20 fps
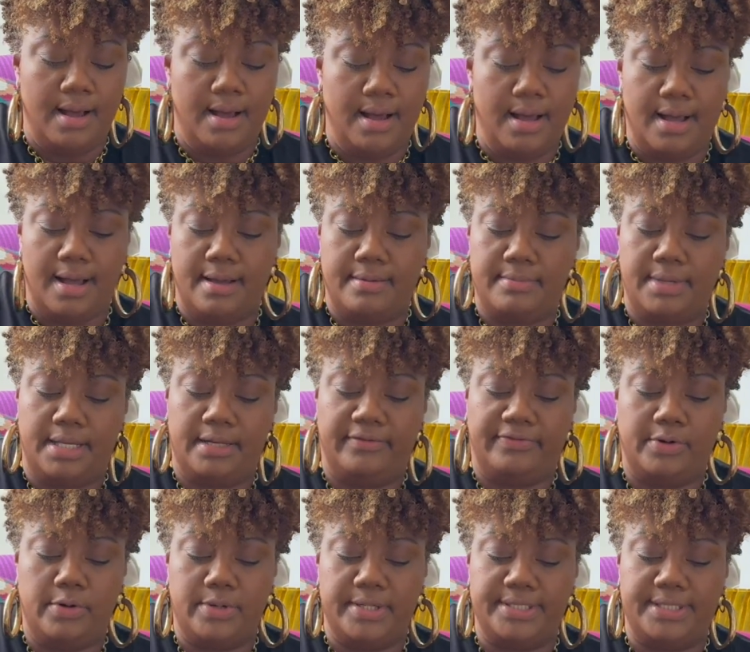And of
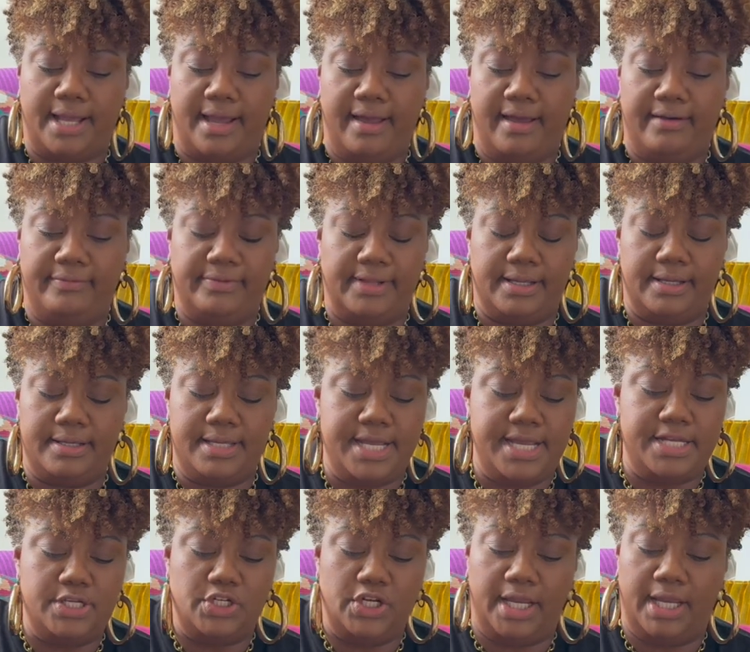course, I have like a
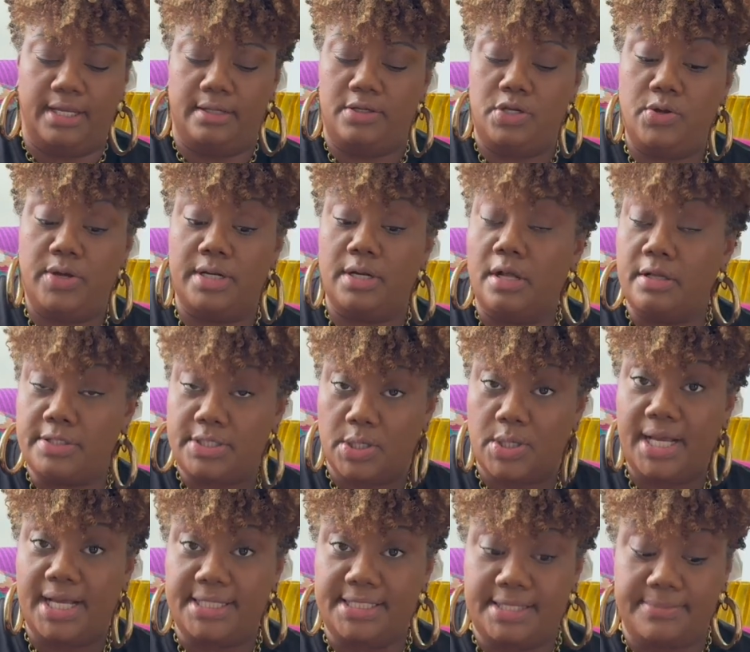keychain. You can also
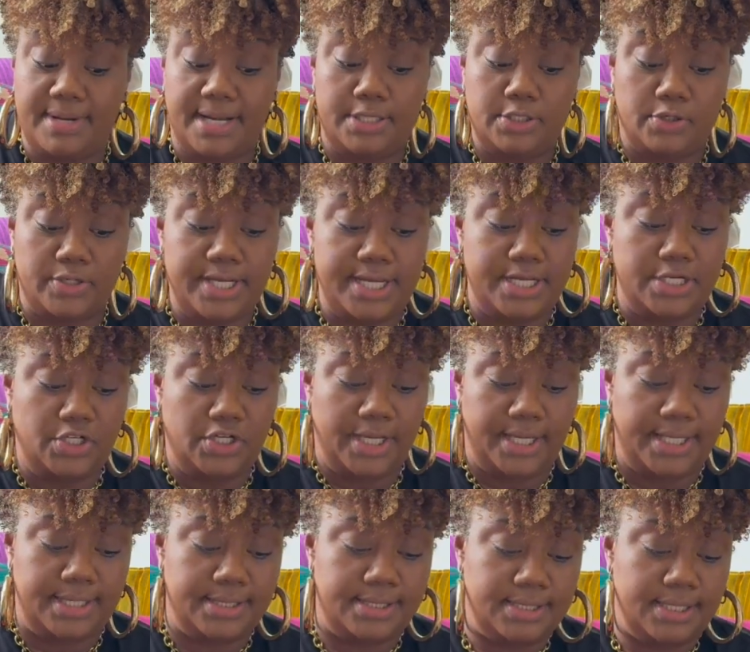customize your
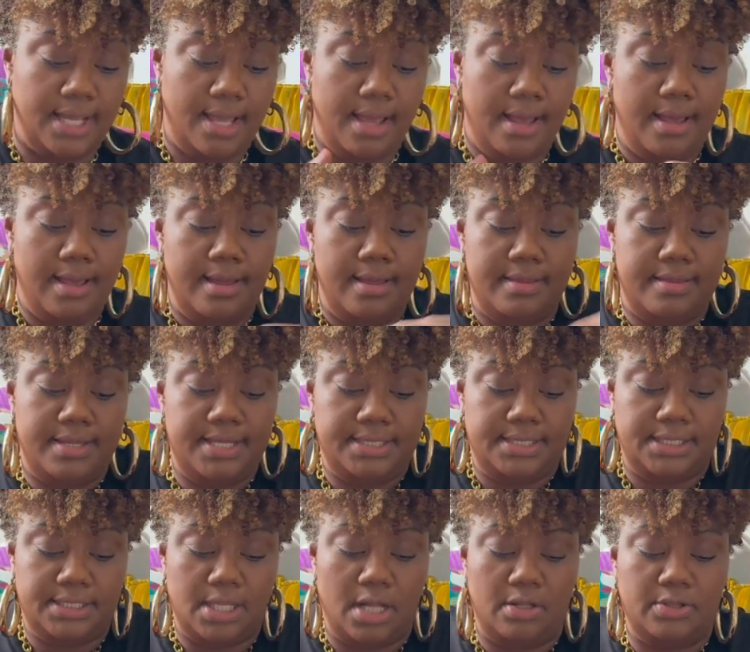keychains. This
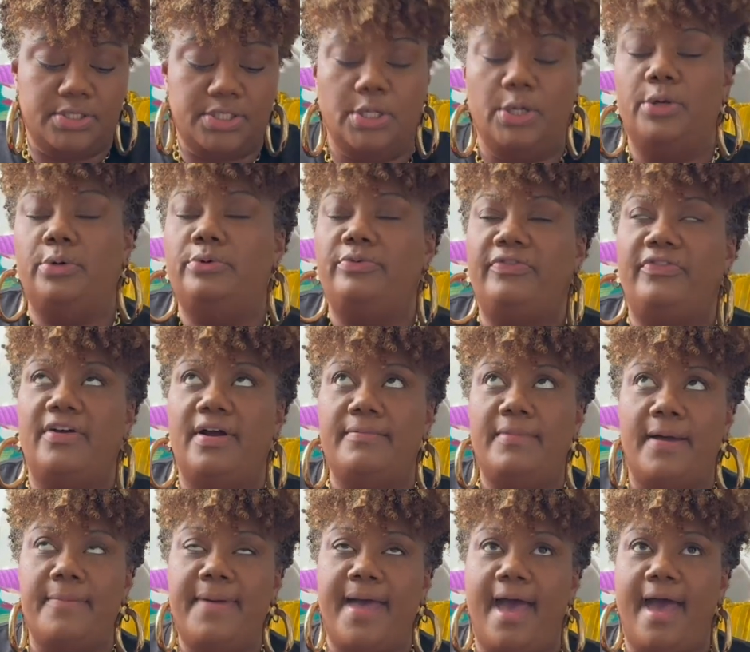is also from
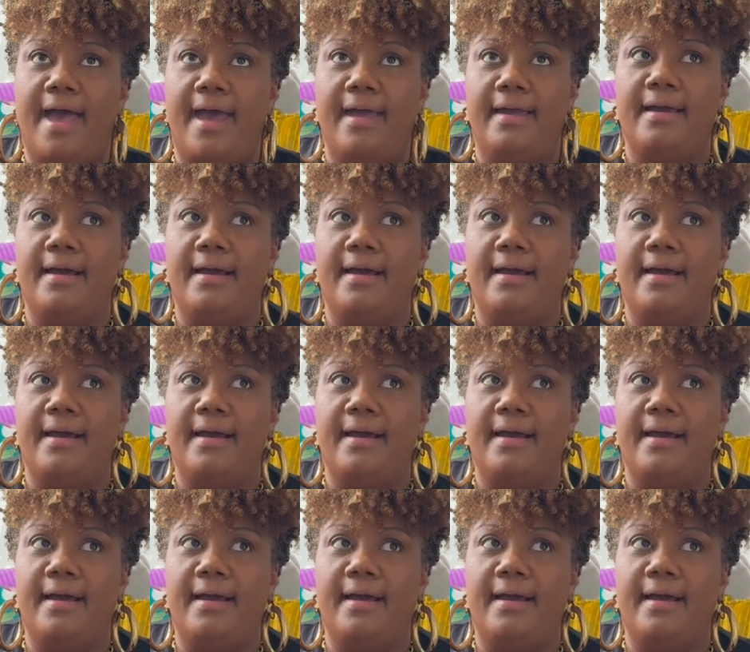a bag.